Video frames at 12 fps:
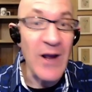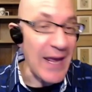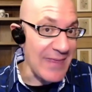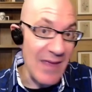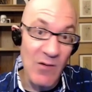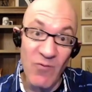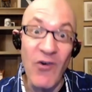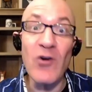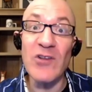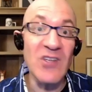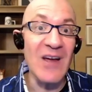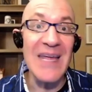and then focus
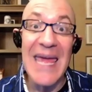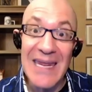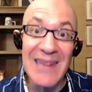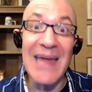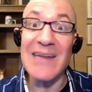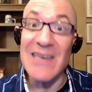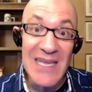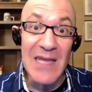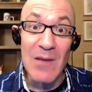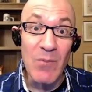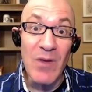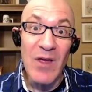on getting that
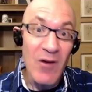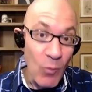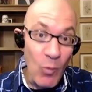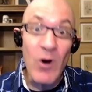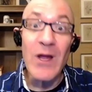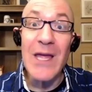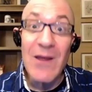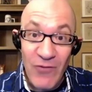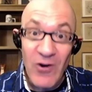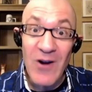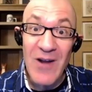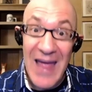team working
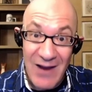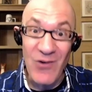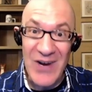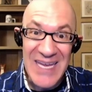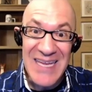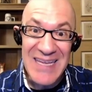for equity,